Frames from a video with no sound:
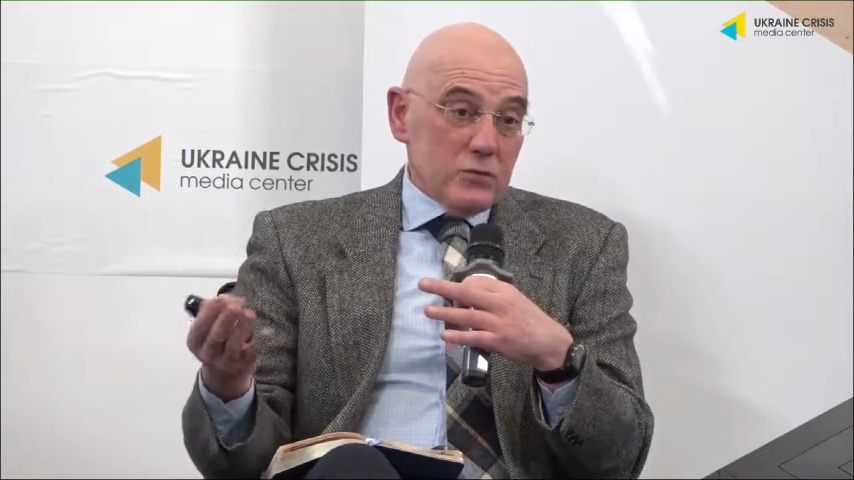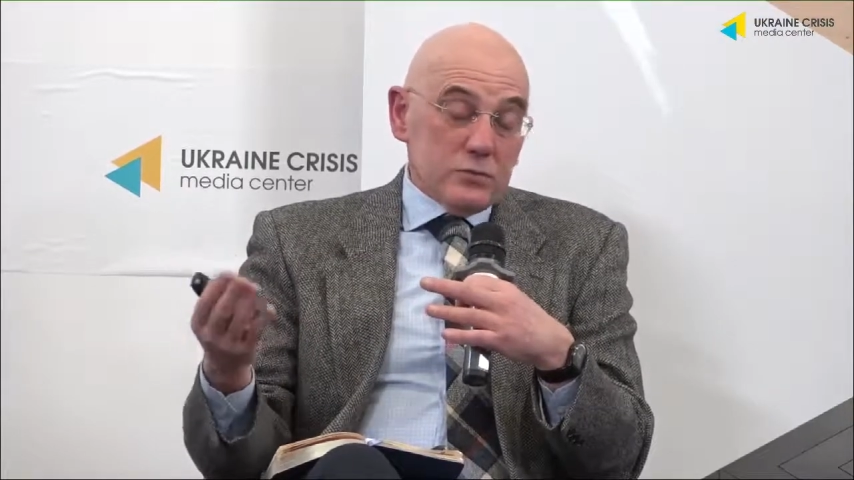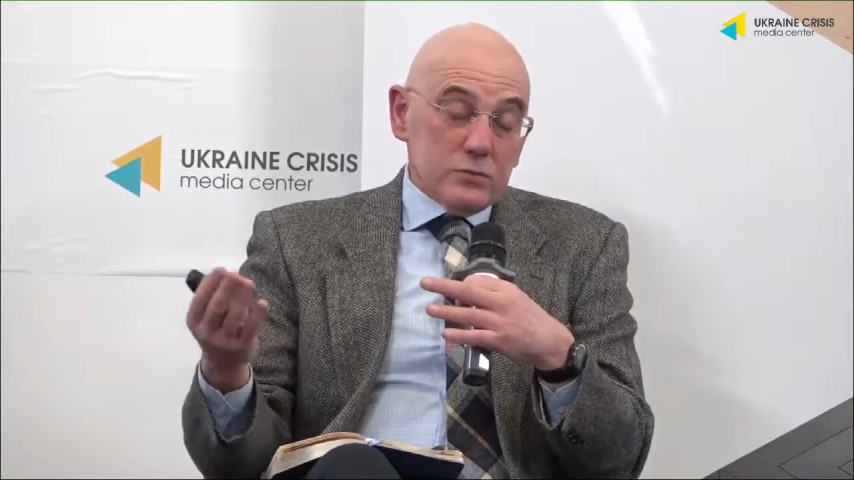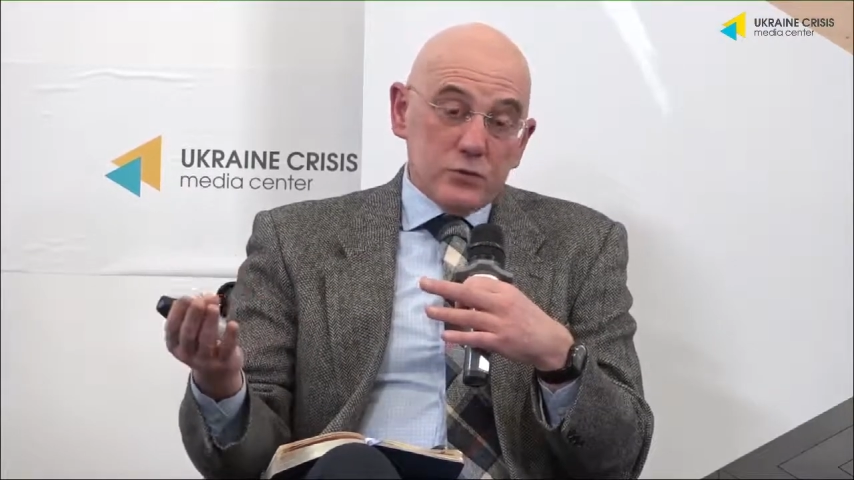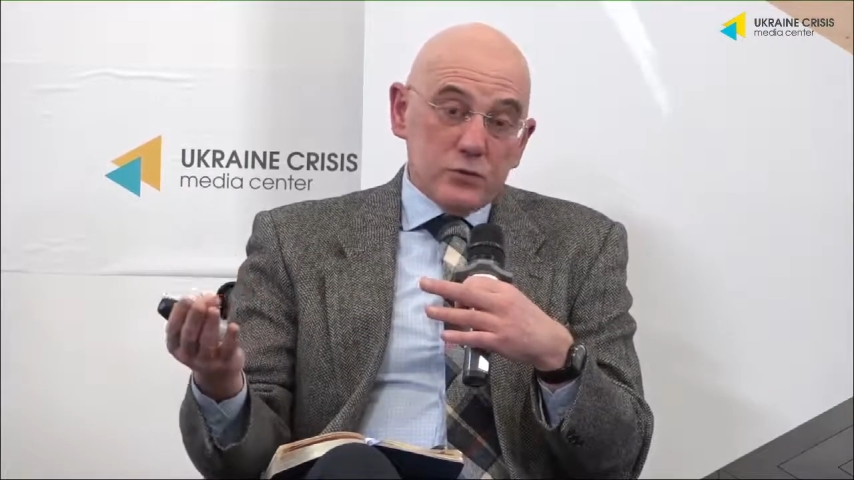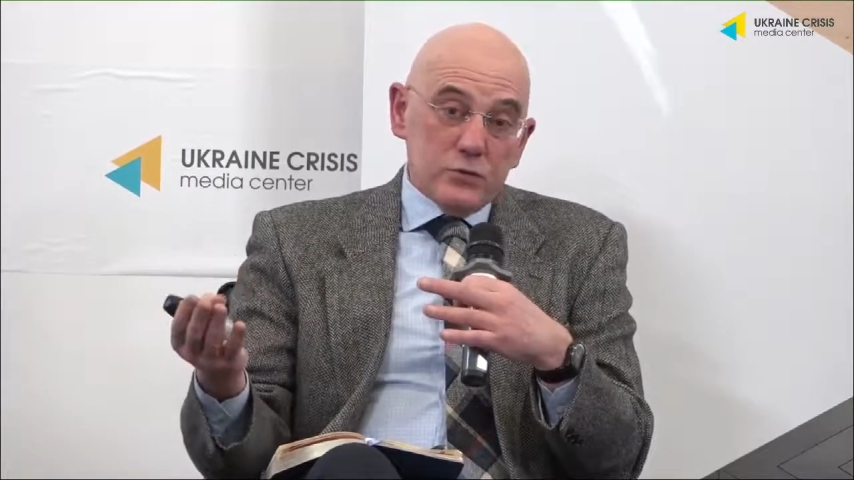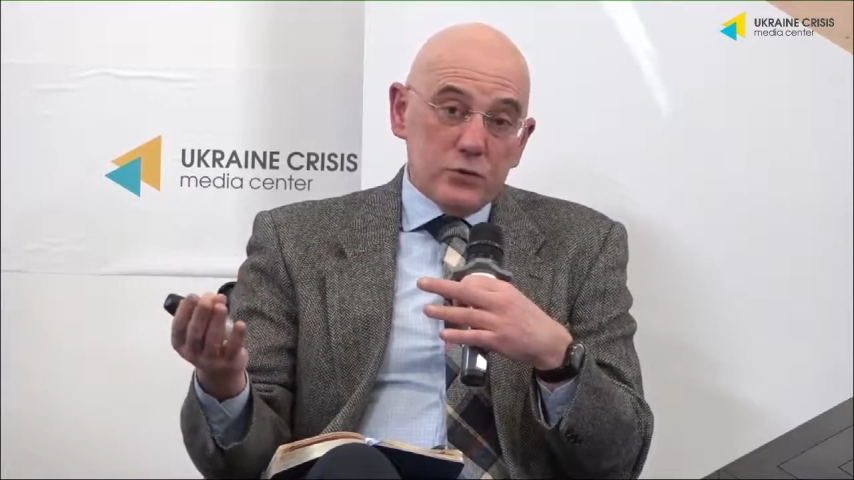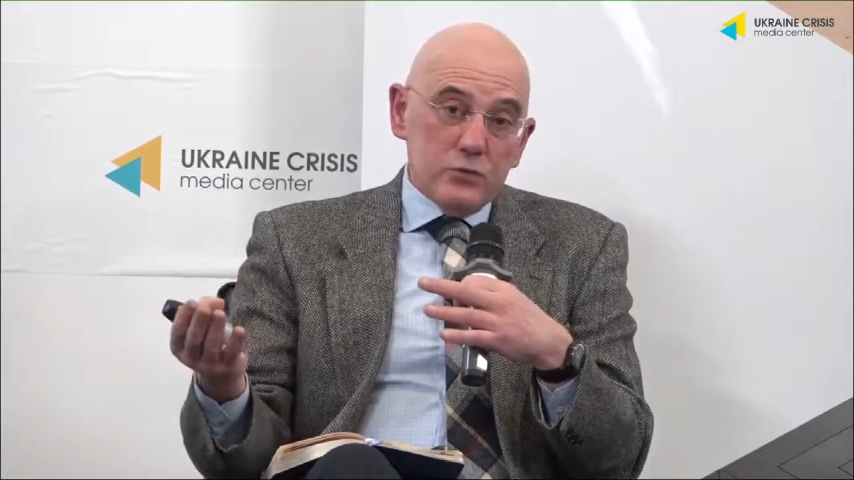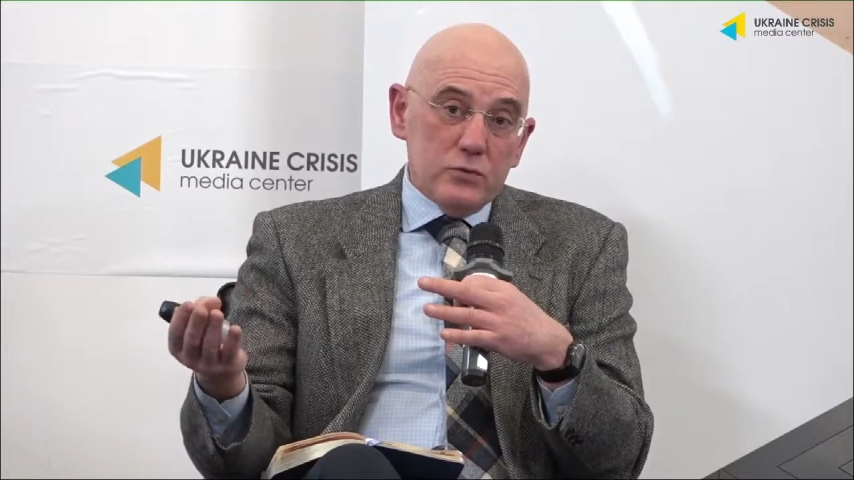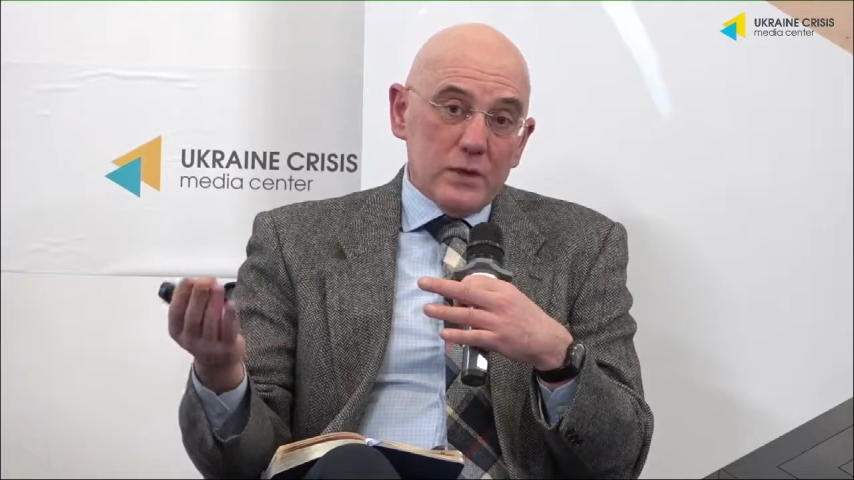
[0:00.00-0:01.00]
I
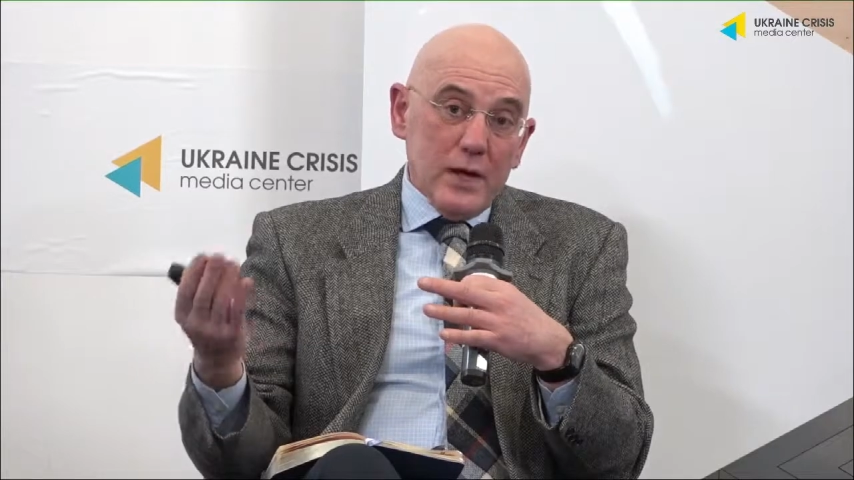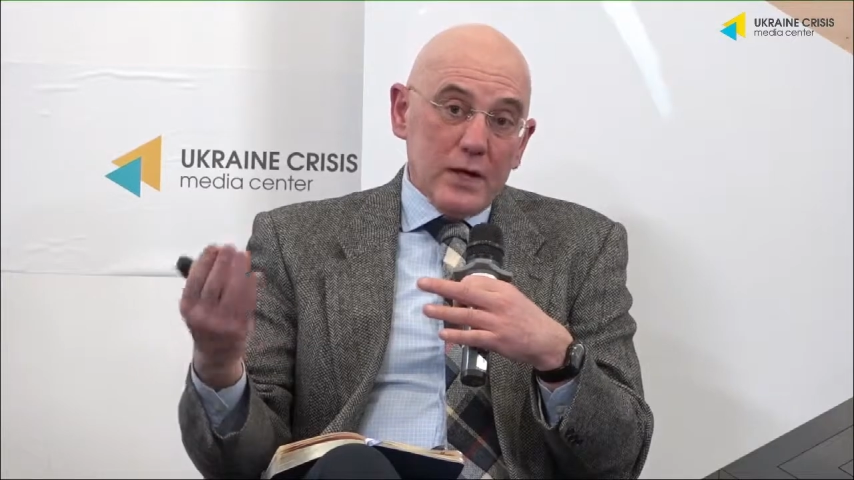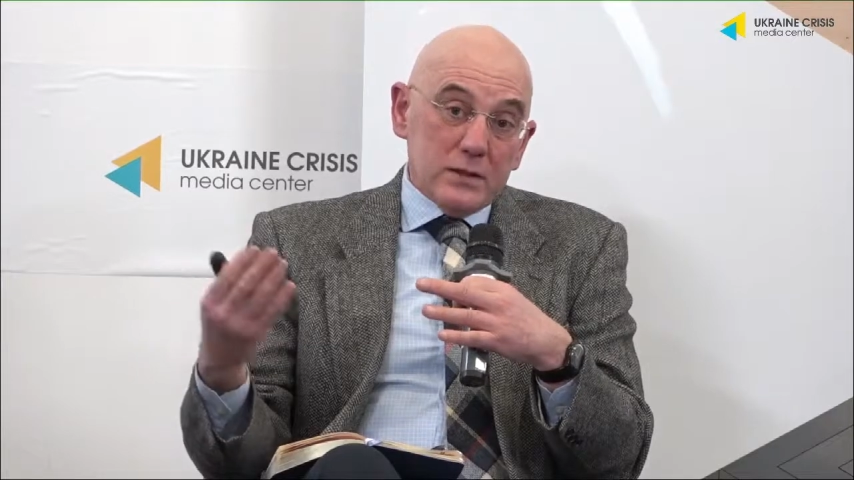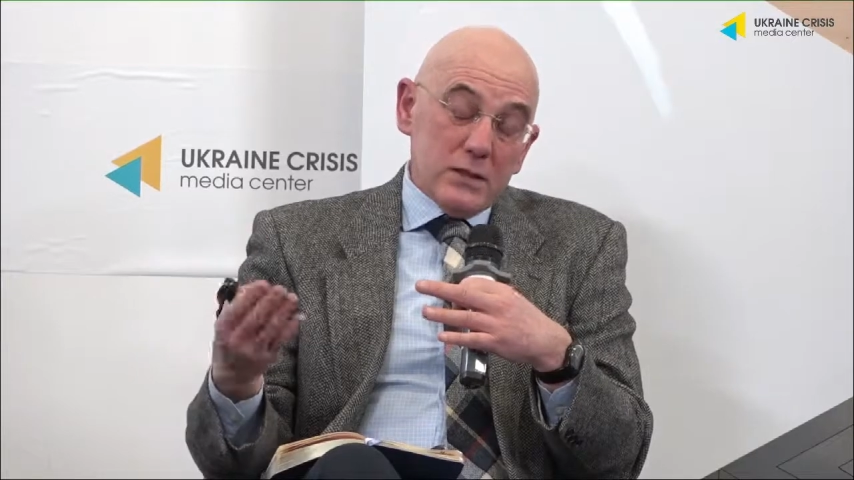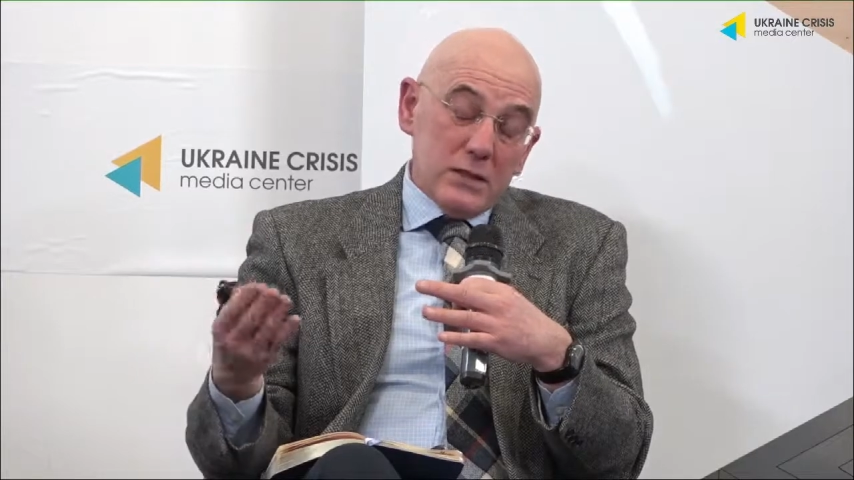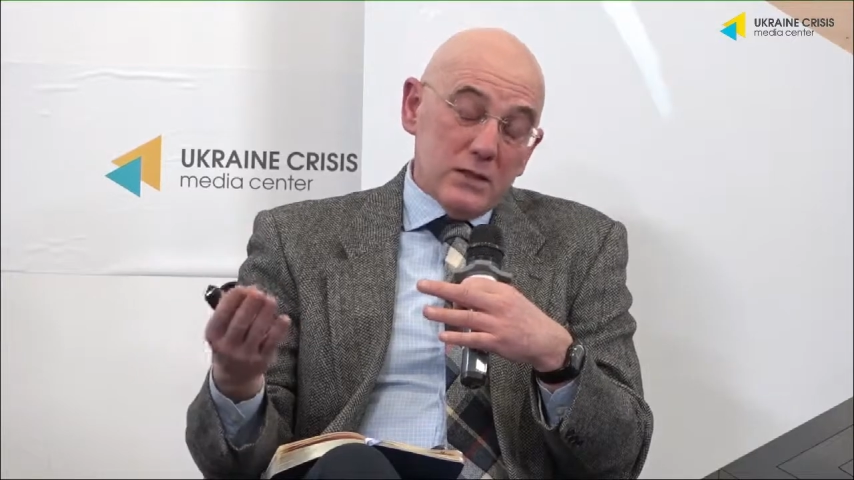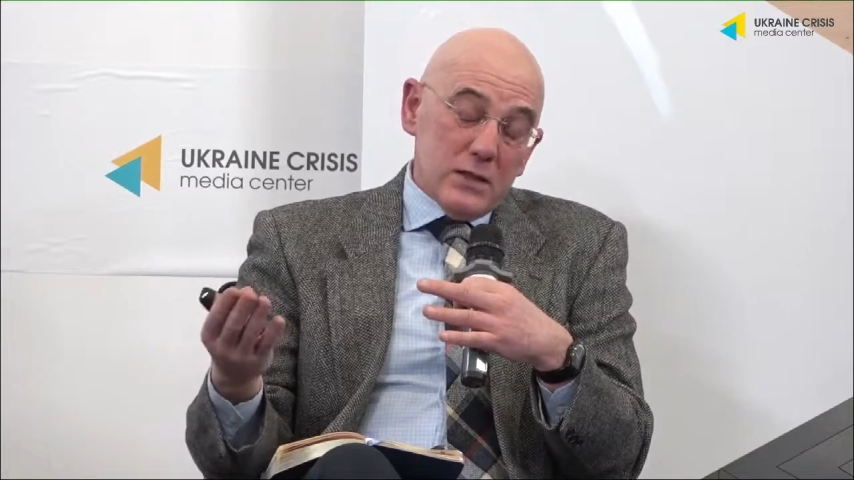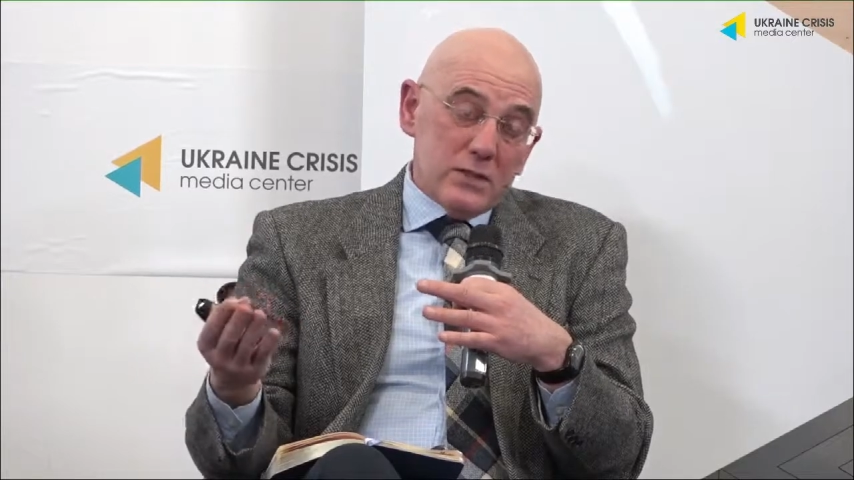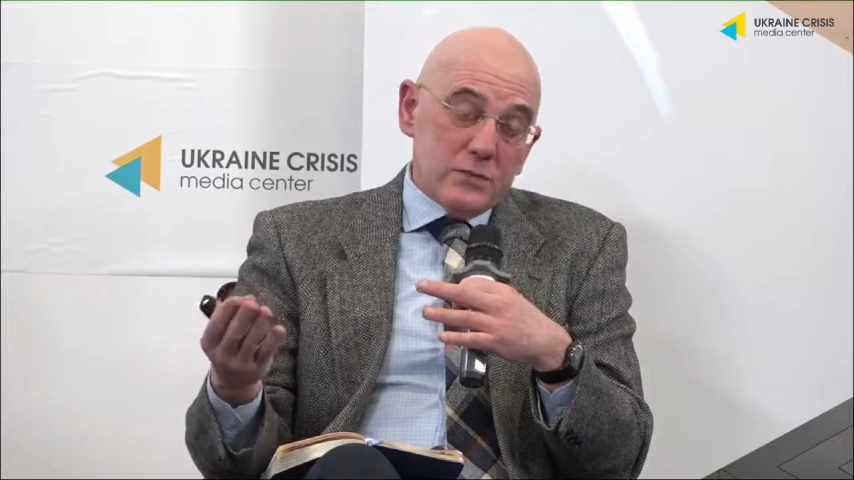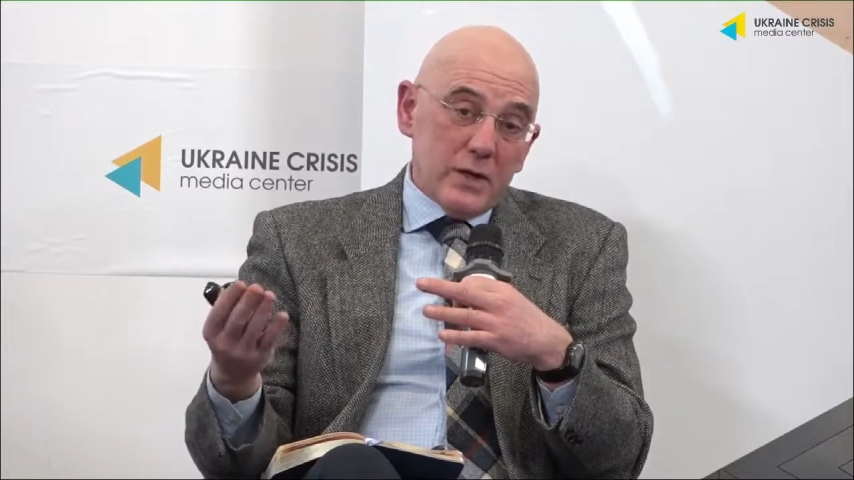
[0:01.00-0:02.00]
offer my
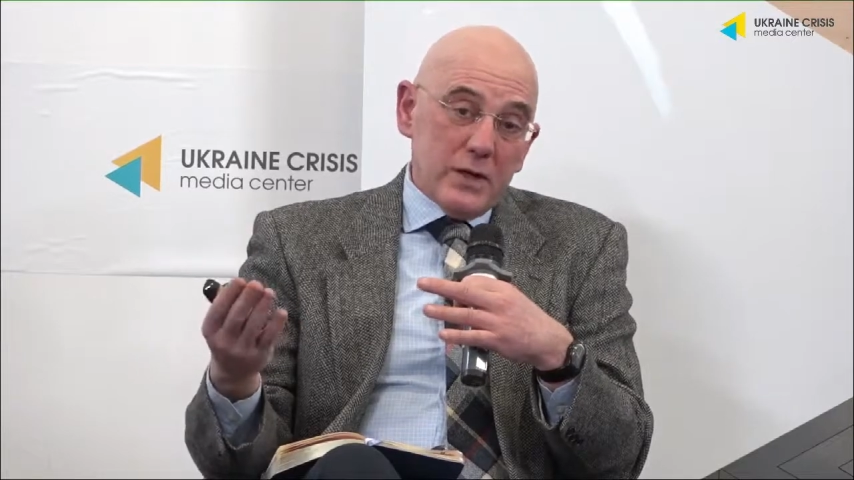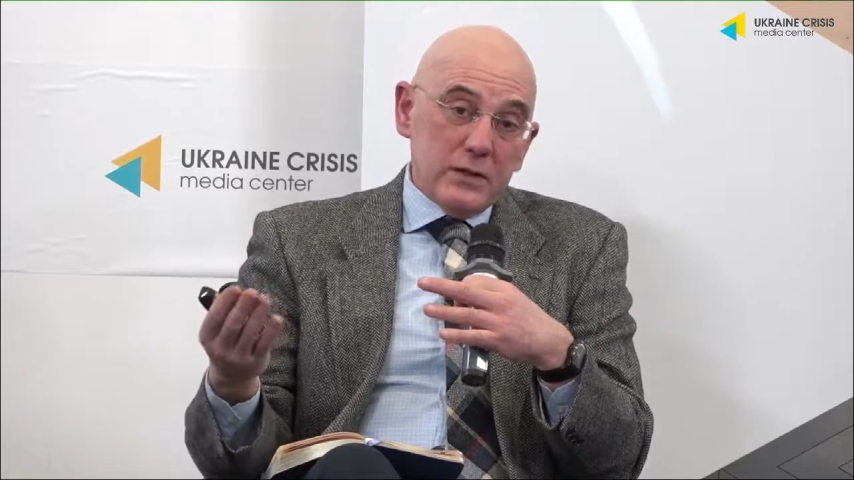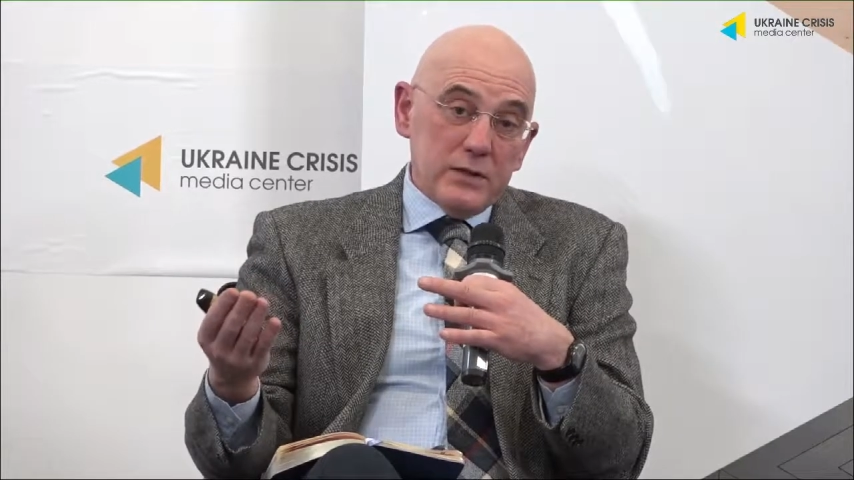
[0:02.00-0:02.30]
idea,